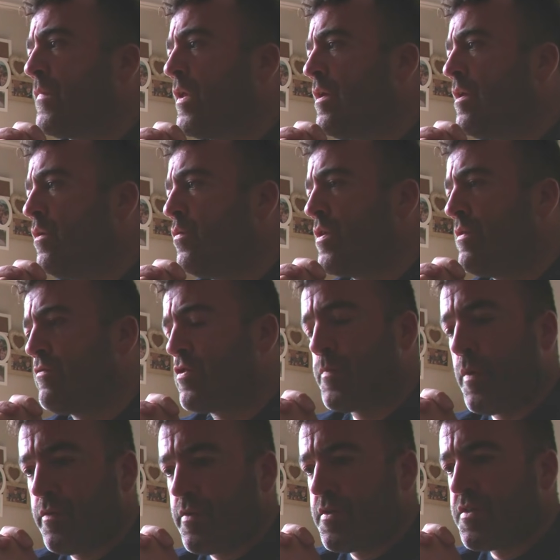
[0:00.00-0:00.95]
You know, you're
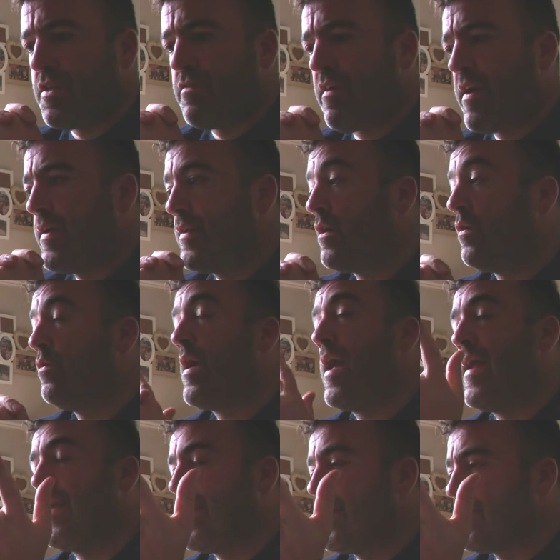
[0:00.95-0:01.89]
responding to your radio,
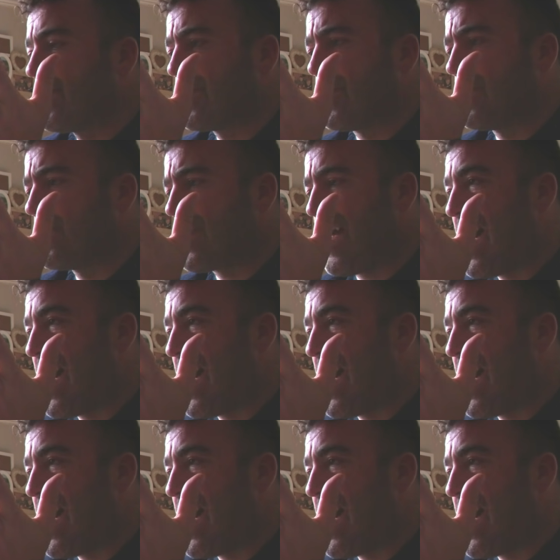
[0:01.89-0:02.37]
any incidents that